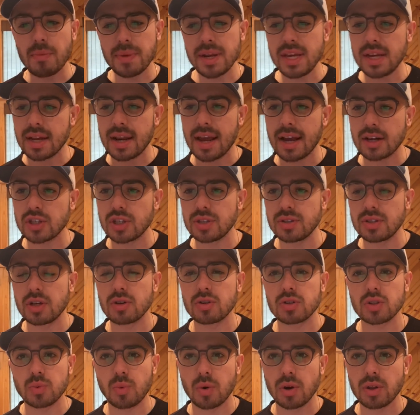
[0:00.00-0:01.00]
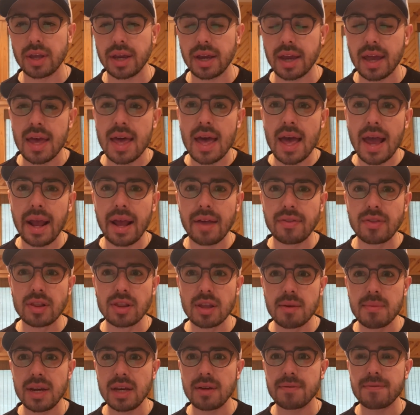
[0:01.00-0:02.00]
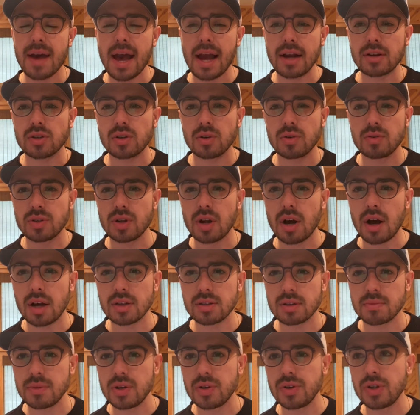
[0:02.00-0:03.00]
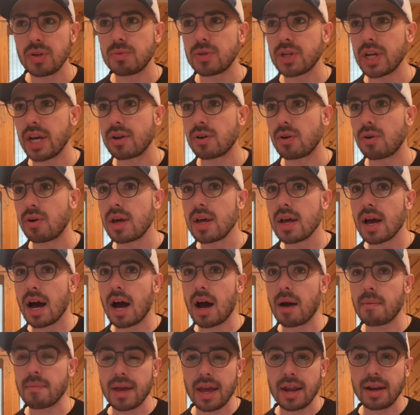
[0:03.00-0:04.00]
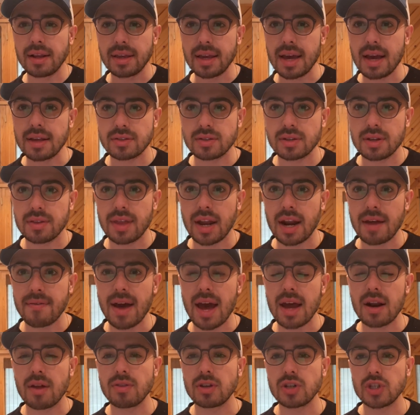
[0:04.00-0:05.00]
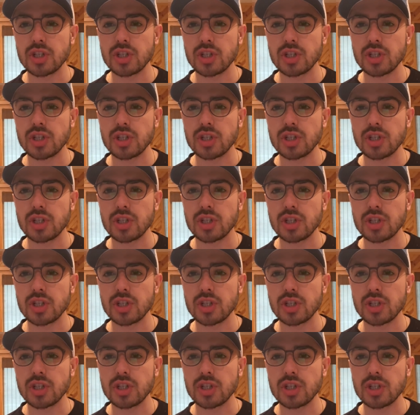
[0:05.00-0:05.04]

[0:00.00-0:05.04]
many connections here swirling, and The Limiting Factor, who's an awesome YouTube channel um, and a guest that I've had on the